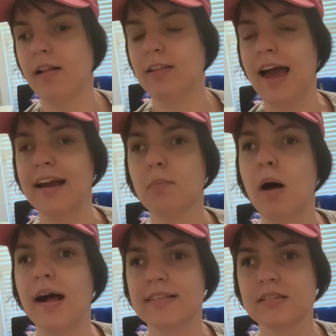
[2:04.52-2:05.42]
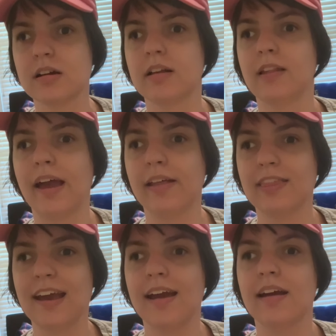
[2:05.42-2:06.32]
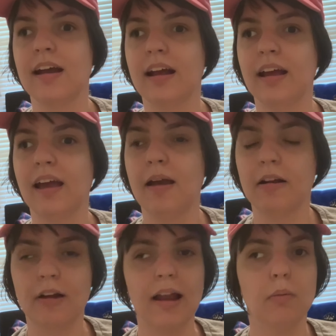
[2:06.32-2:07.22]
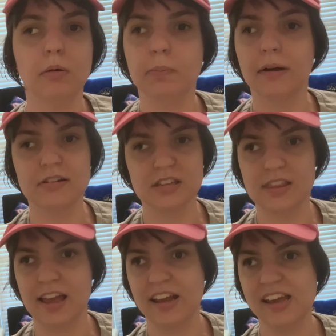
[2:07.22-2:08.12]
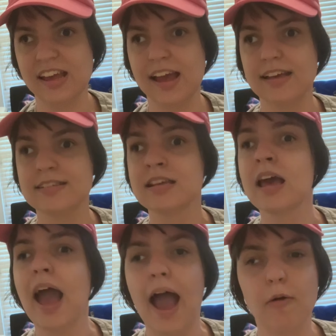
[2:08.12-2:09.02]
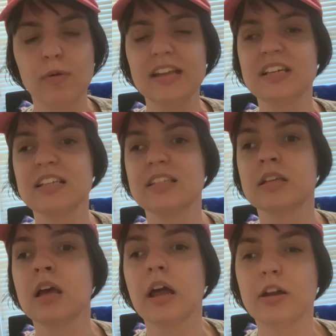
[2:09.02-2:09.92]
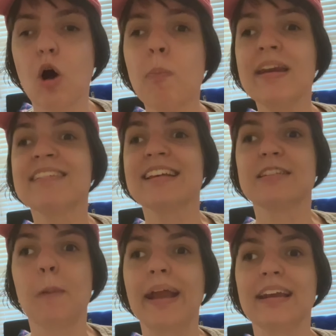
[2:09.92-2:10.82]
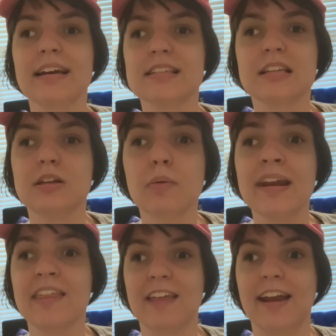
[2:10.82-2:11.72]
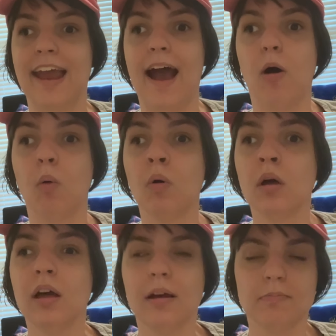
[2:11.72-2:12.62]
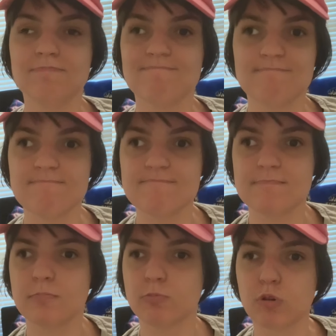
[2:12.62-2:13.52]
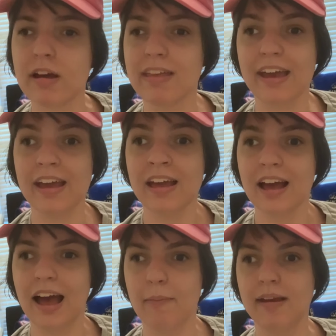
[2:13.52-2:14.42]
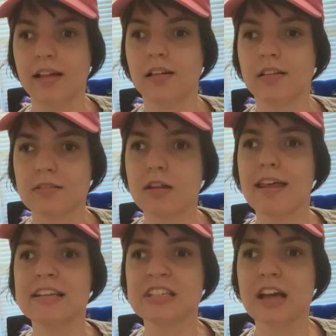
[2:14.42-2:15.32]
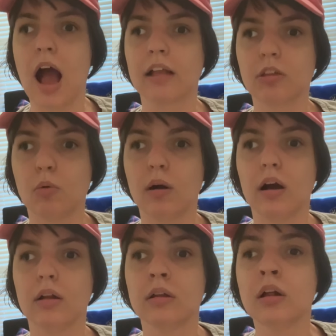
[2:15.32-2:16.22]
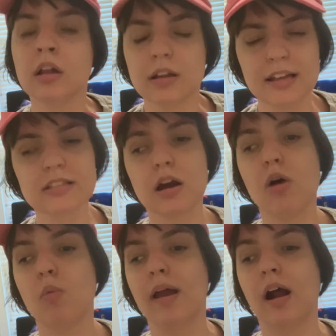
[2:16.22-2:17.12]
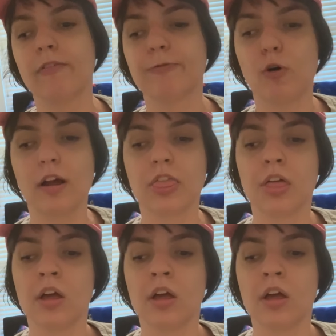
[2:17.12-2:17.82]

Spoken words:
like a monster and like the incredible person that he is. And nobody's expecting us to do anything now. Really? I mean, so let's shock the world. Let's go win our fourth